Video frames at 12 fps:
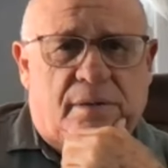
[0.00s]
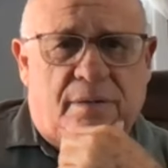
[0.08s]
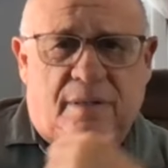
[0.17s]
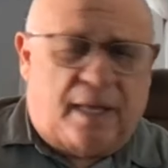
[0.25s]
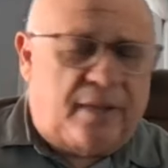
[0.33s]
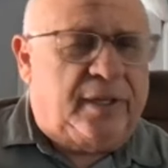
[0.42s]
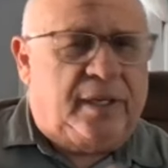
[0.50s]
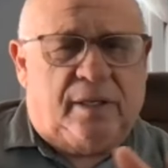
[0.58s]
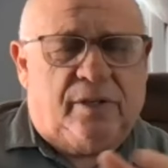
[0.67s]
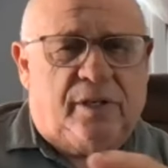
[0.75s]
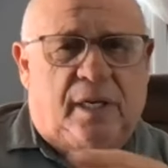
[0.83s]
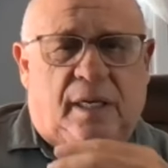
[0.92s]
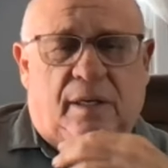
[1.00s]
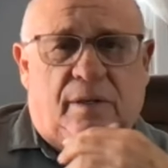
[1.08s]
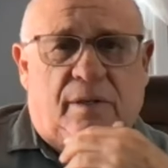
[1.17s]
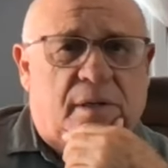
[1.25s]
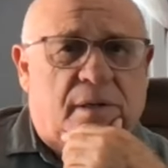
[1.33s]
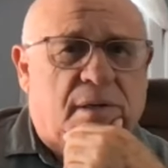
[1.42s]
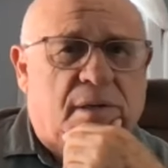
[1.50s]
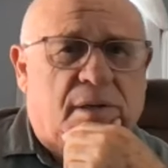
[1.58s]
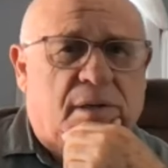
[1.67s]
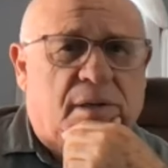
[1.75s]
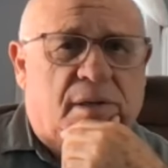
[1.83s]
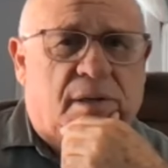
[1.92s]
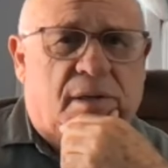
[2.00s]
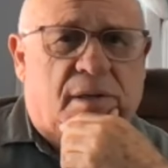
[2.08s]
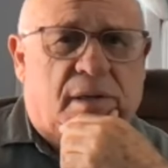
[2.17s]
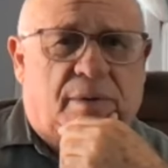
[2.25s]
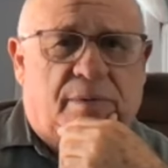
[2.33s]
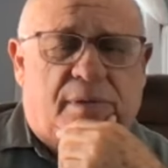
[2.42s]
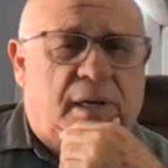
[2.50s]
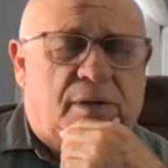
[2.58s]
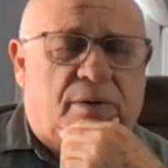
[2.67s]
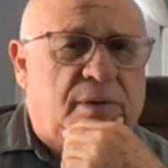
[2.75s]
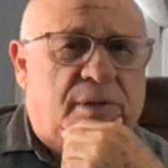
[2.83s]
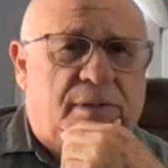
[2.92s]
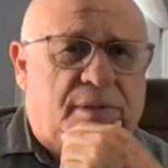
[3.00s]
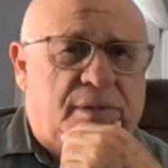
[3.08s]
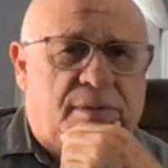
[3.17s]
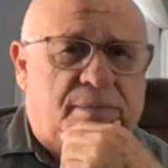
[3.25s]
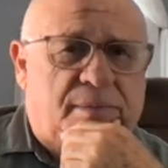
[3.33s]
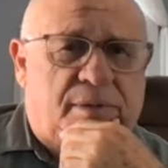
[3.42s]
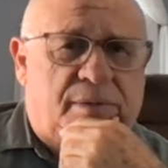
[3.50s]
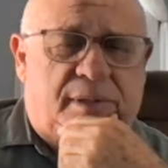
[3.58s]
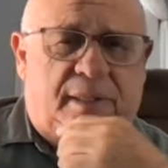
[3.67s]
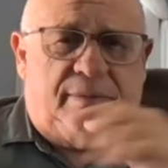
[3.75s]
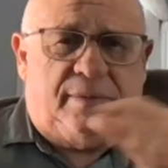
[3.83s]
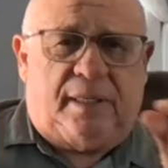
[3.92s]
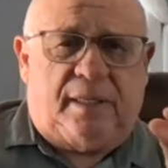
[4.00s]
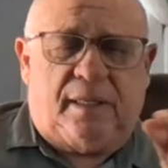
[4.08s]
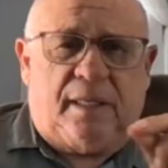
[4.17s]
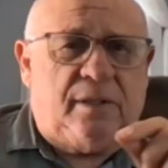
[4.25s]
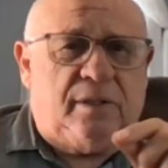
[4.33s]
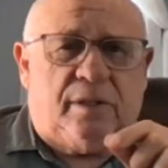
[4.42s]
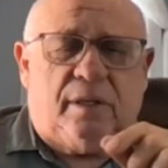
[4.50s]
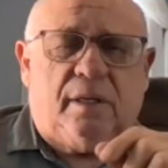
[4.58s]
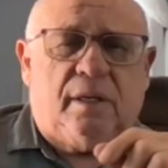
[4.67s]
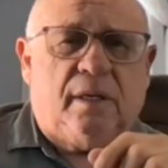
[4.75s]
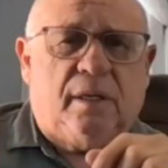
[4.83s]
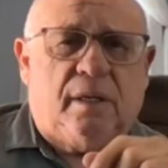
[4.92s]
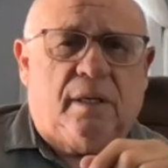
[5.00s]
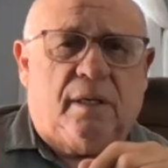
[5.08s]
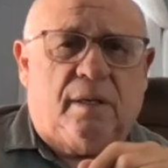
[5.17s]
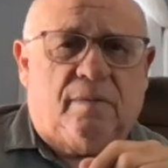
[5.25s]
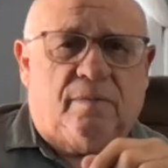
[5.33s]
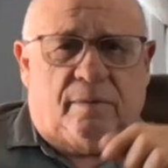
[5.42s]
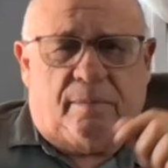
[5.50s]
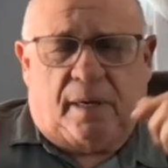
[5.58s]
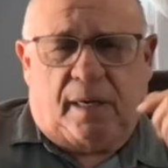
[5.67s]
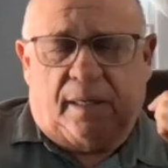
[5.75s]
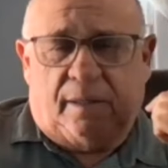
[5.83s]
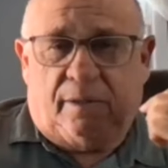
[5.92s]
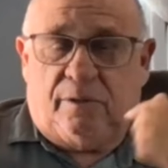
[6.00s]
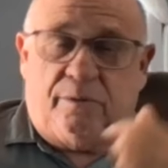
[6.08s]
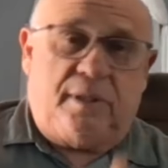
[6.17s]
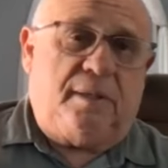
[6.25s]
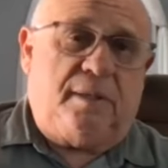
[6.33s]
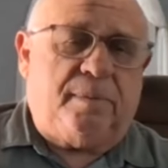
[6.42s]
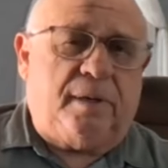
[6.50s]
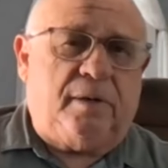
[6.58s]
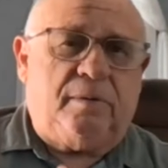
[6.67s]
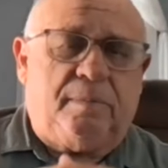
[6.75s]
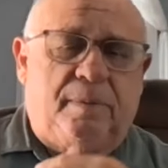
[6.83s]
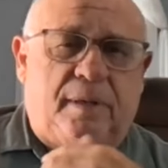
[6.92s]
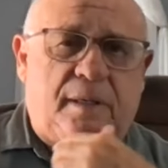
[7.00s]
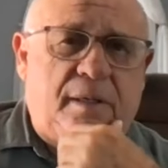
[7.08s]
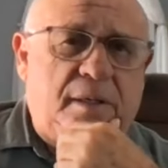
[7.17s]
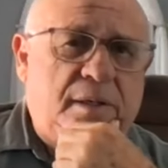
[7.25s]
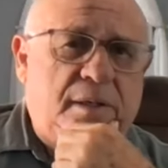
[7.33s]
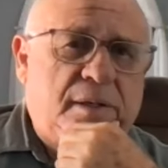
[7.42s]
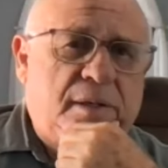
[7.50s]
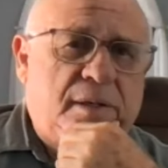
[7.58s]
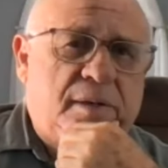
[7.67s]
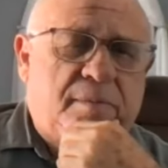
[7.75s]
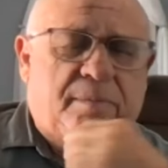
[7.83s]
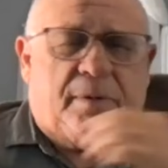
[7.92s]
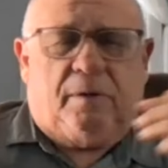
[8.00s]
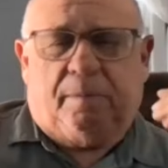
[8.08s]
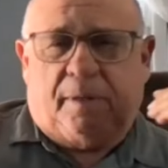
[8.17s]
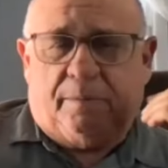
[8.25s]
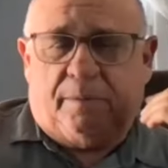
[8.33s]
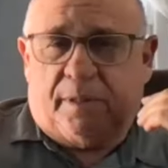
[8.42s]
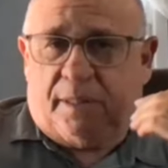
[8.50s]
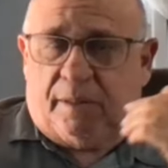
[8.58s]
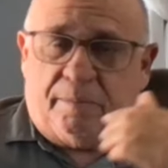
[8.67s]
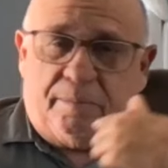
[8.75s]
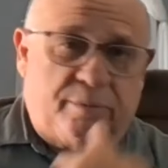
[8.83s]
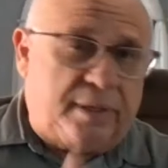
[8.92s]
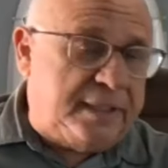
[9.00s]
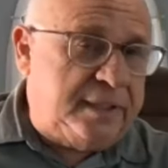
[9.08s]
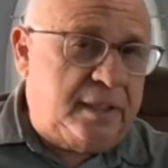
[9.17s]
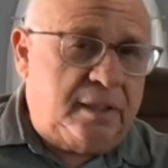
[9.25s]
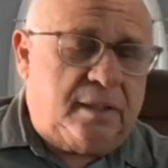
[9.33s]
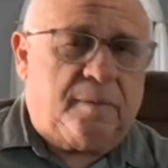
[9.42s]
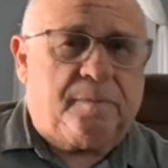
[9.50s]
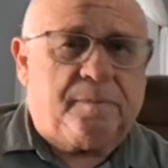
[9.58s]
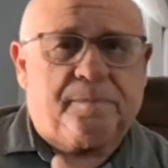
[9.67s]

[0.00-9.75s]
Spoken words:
nothing had changed. I was not going to, you know, deviate an inch from my duty to Prabhupada. Prabhupada was still present.